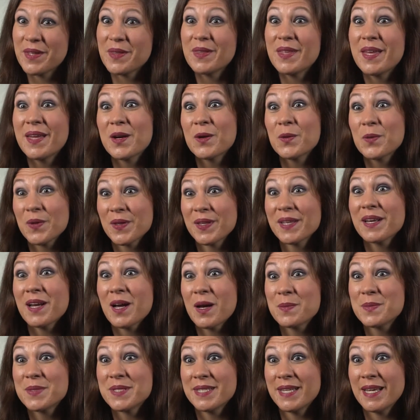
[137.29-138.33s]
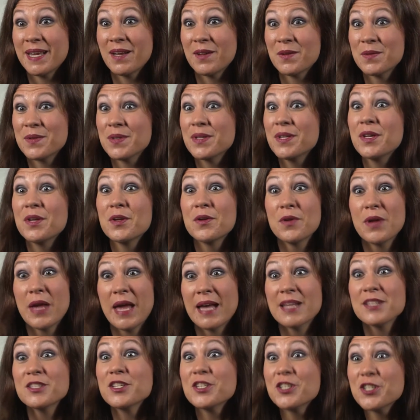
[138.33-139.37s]
then it really comes down,
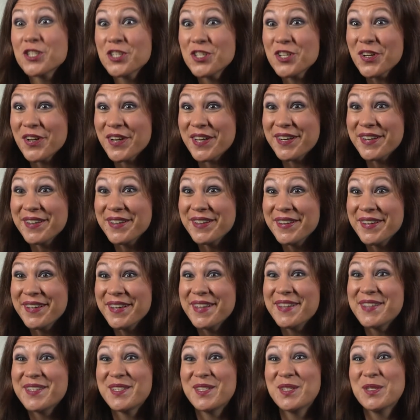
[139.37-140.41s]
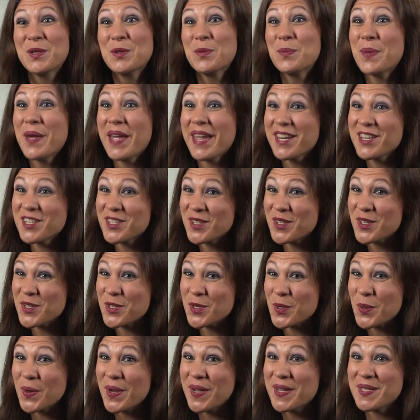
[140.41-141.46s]
as it should, to patient
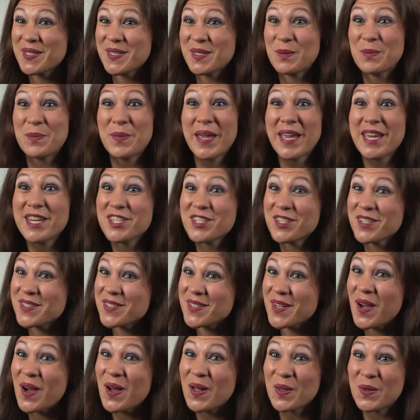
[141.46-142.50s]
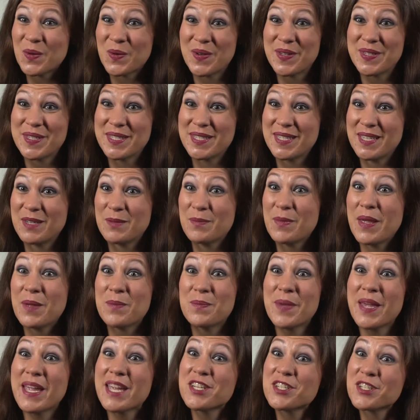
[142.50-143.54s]
choice and patient tolerance
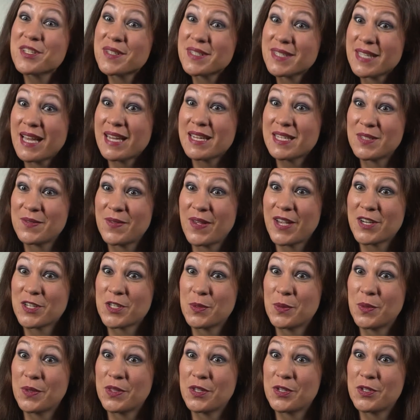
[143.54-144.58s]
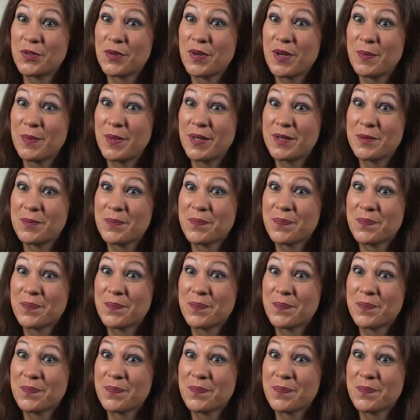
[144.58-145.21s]
and patient satisfaction with the treatment.